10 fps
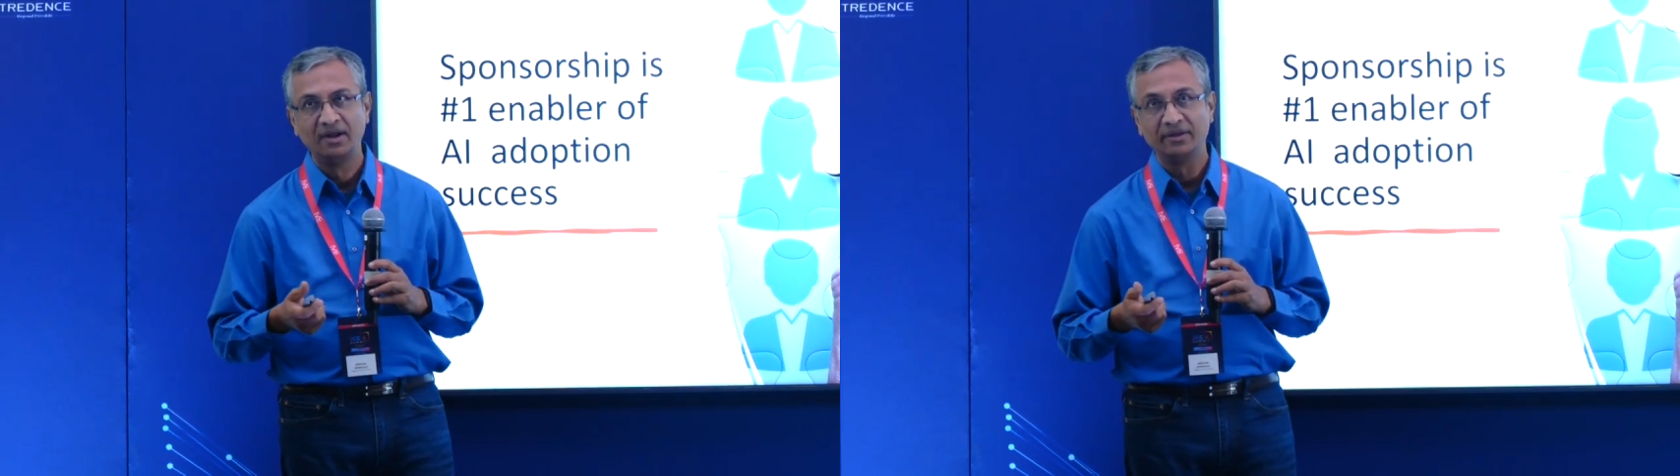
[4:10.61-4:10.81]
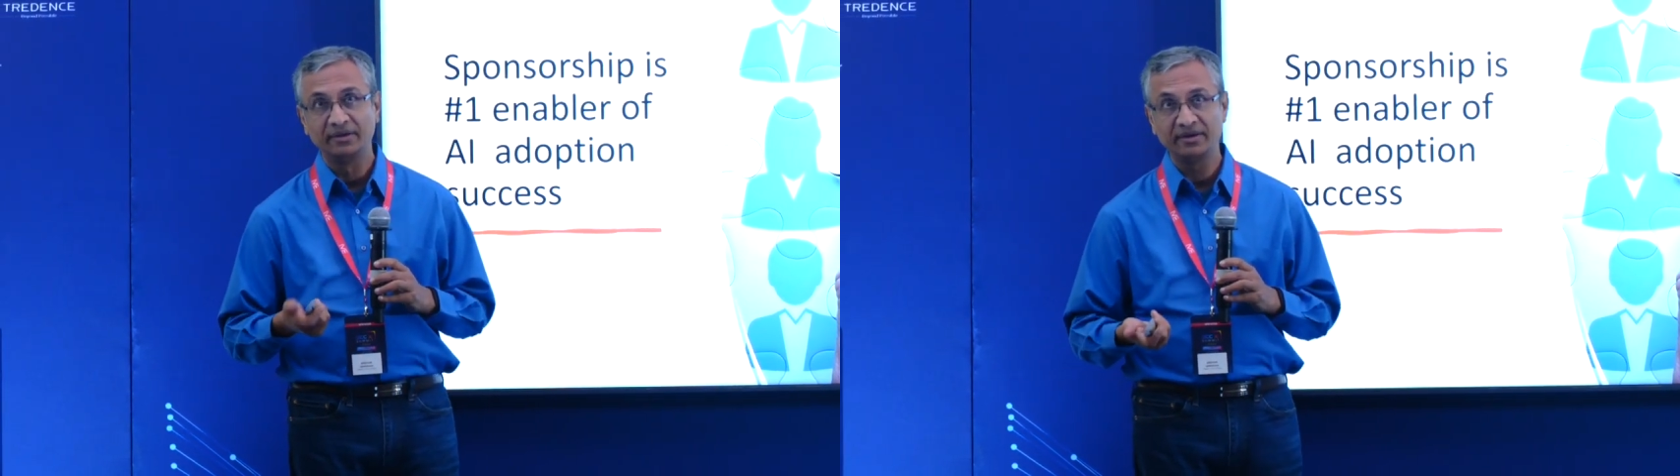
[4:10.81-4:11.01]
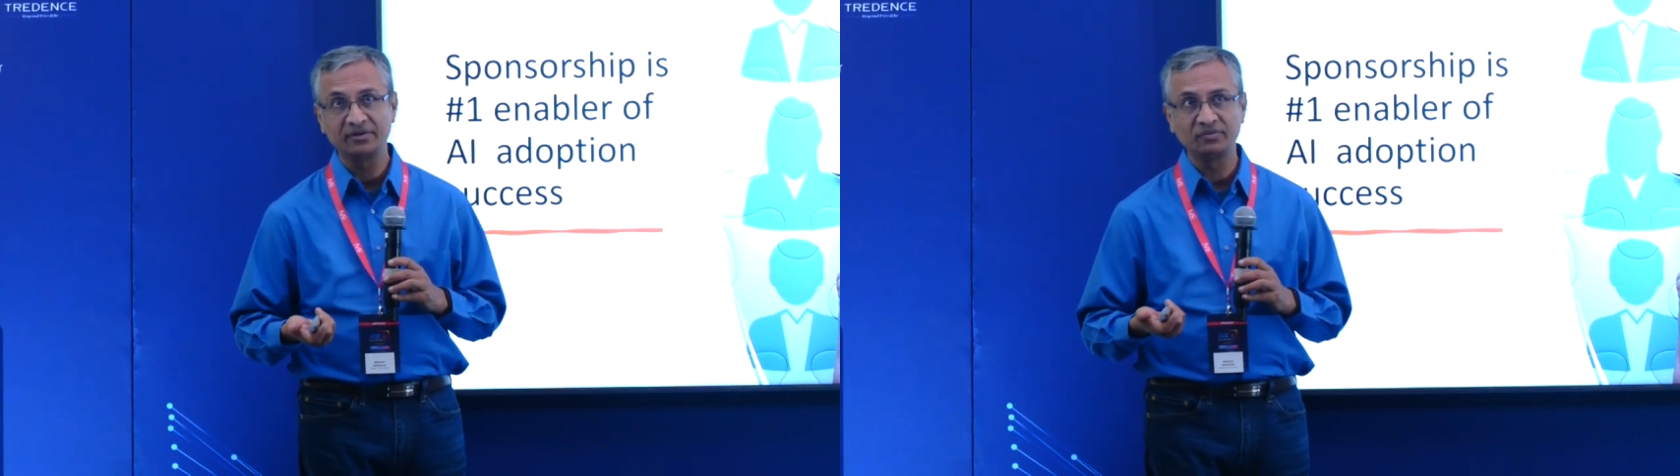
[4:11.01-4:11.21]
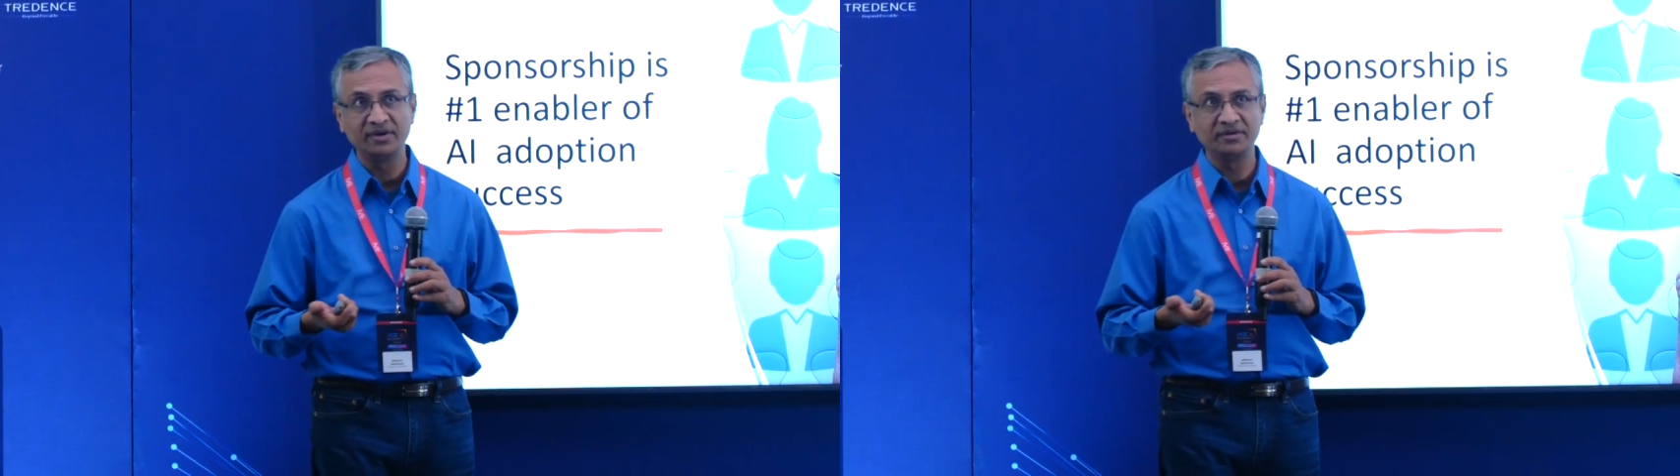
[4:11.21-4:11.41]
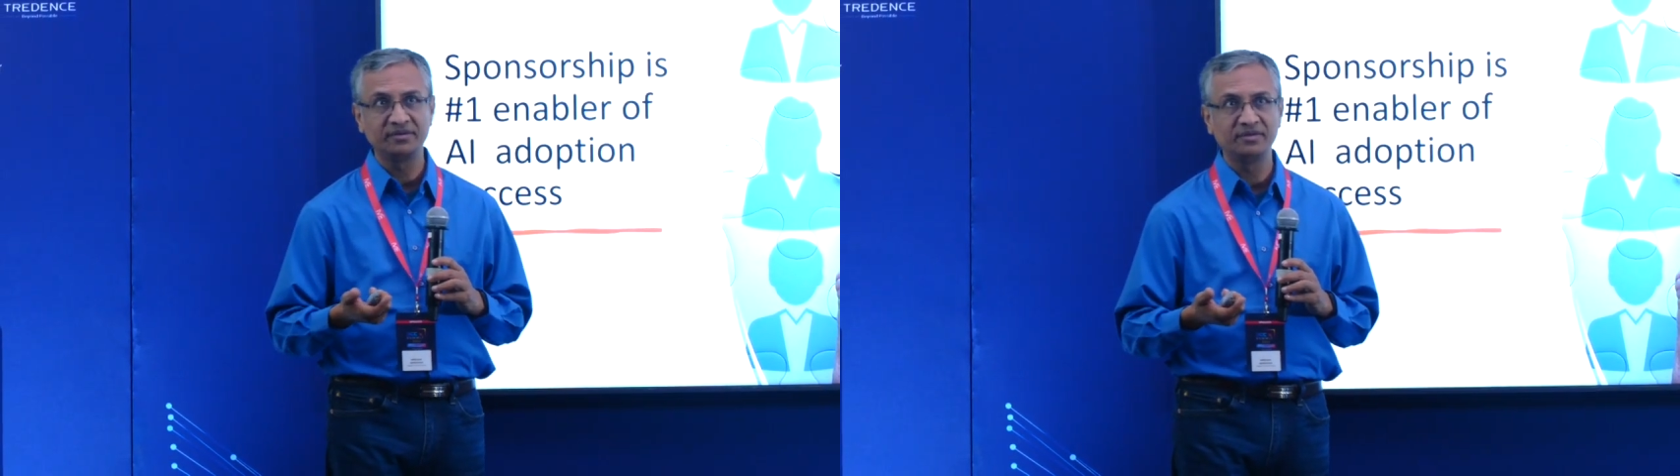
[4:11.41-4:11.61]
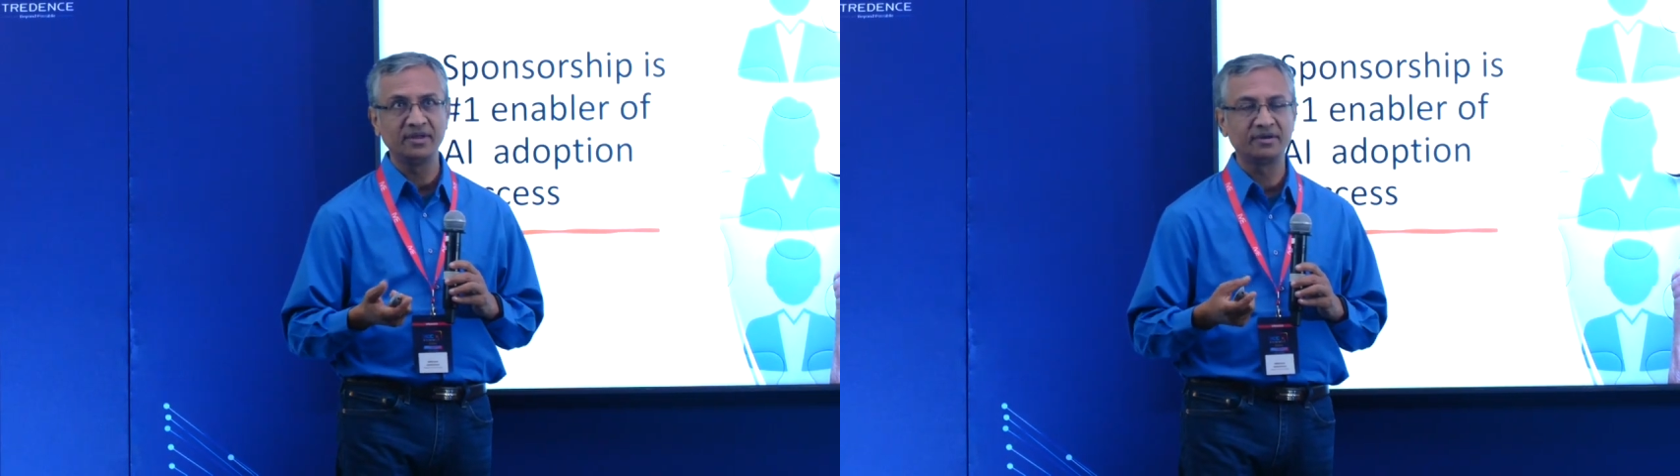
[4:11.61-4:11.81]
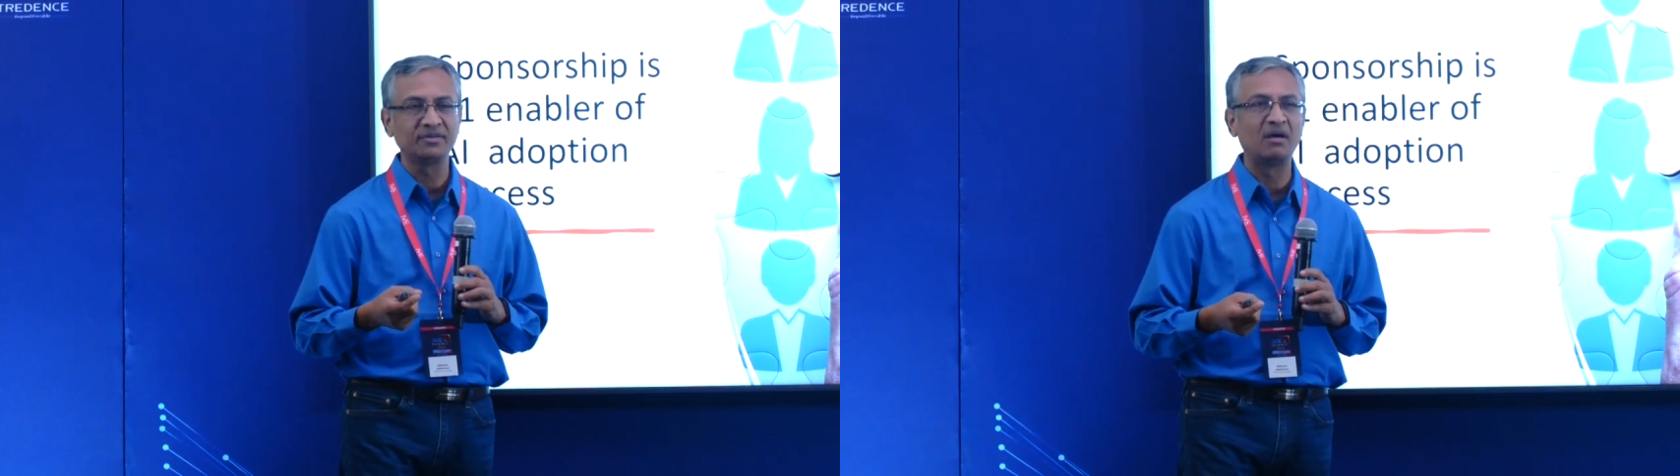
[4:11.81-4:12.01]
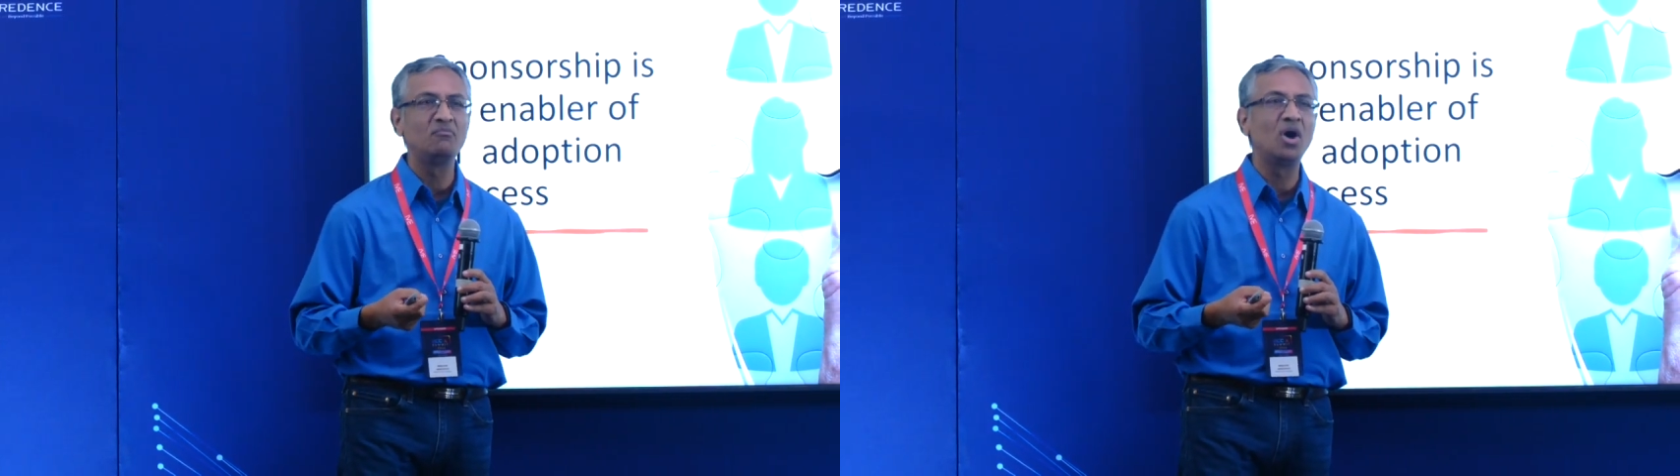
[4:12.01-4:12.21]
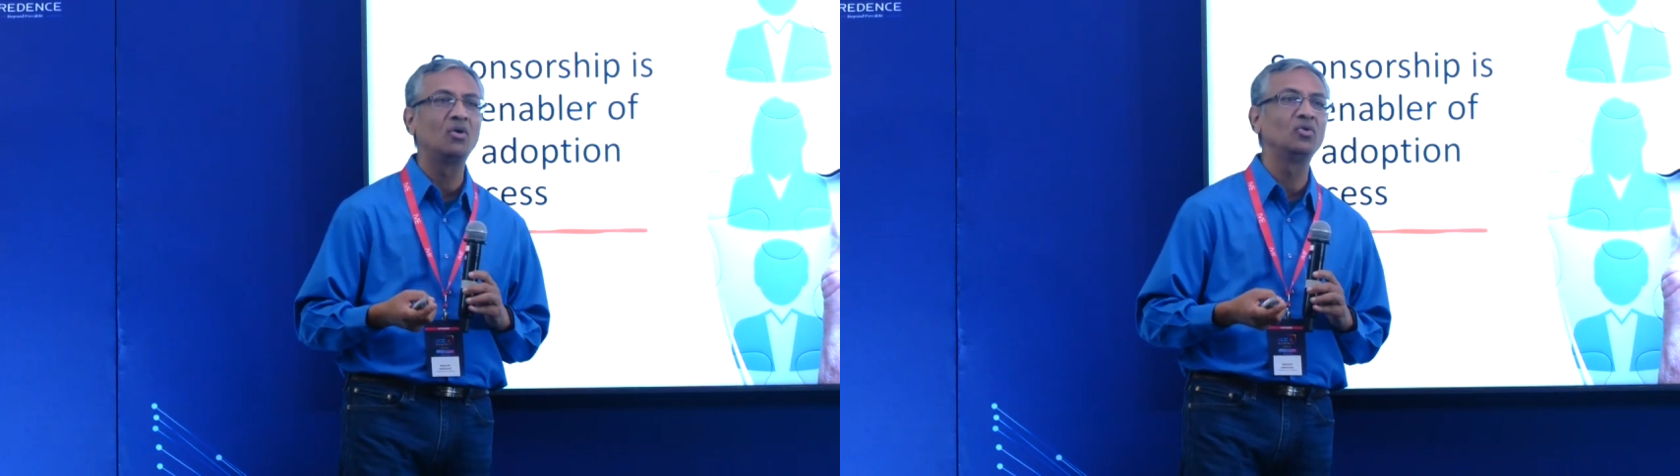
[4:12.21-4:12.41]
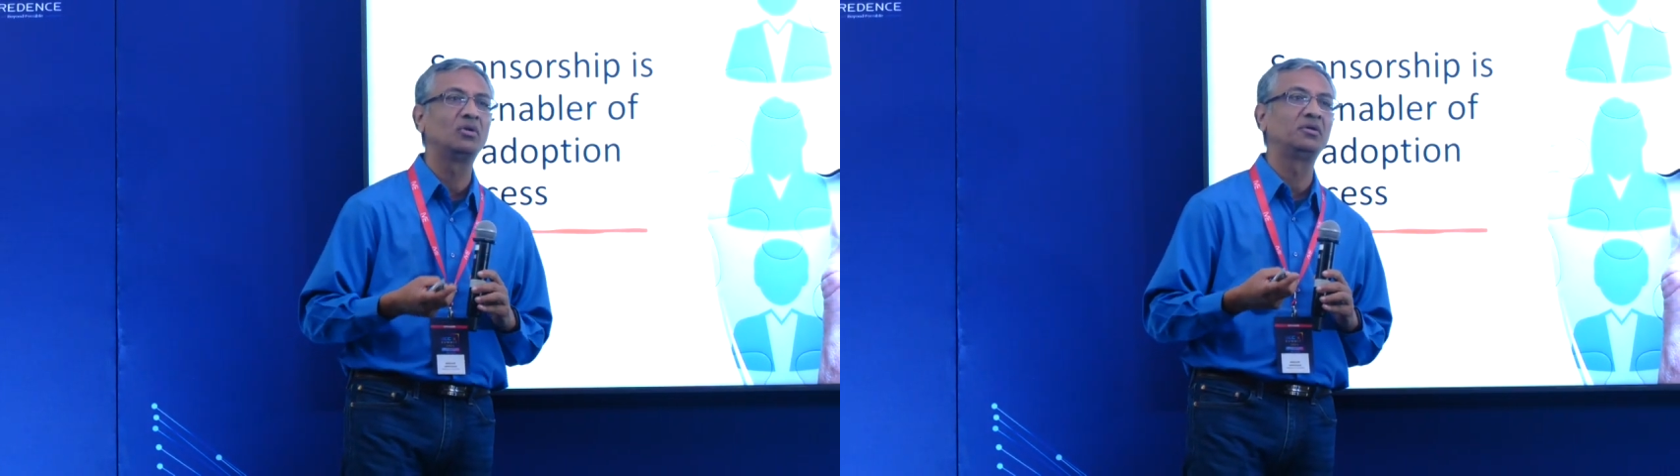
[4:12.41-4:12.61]
The next one is they are
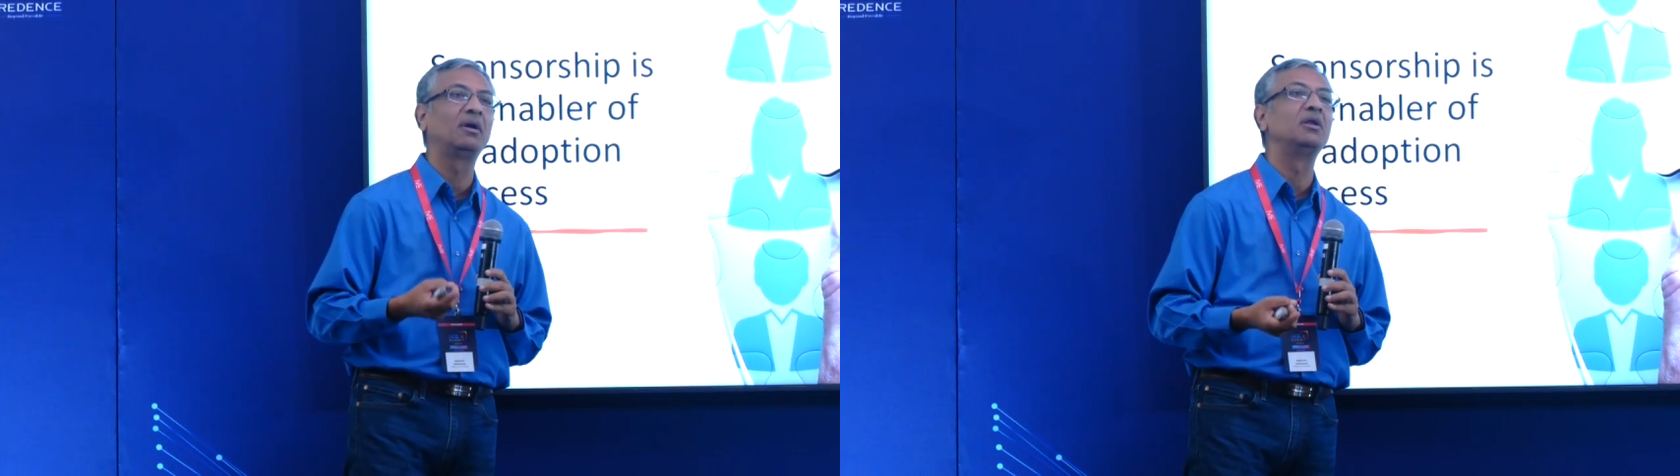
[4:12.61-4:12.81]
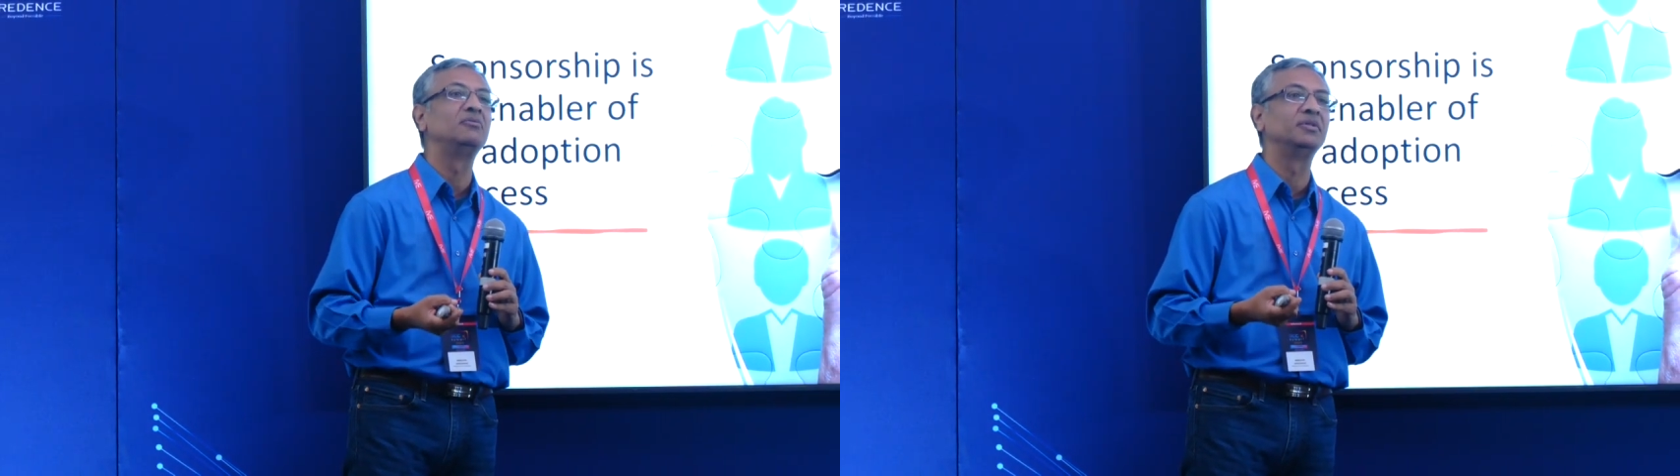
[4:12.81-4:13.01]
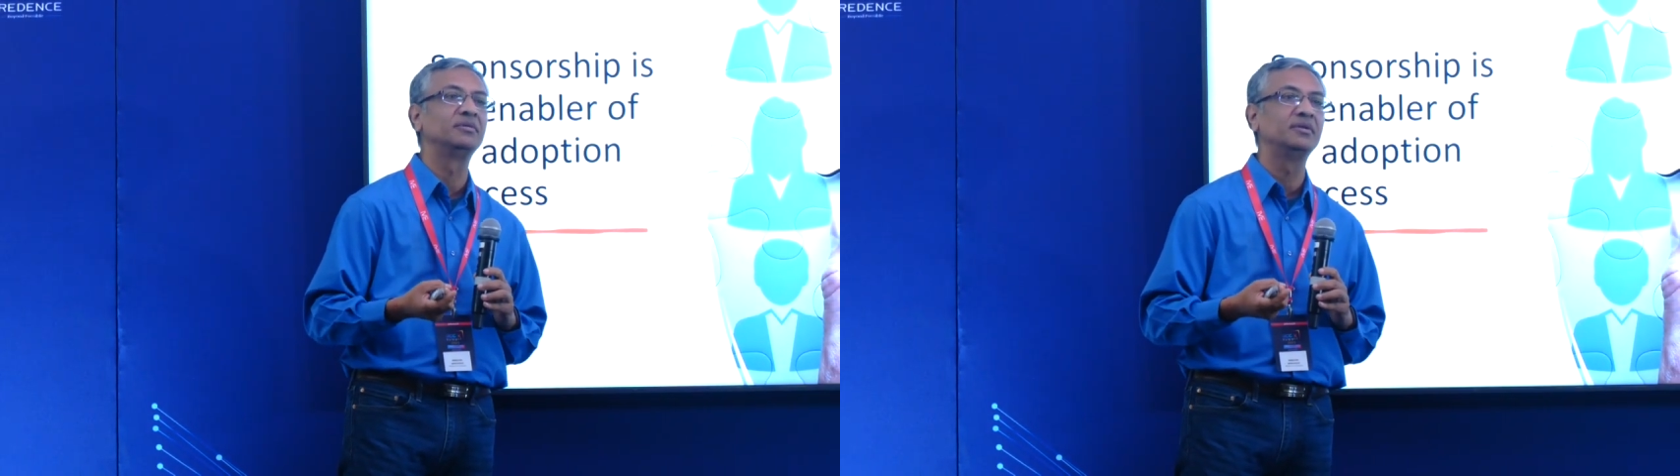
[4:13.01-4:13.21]
somehow not convinced.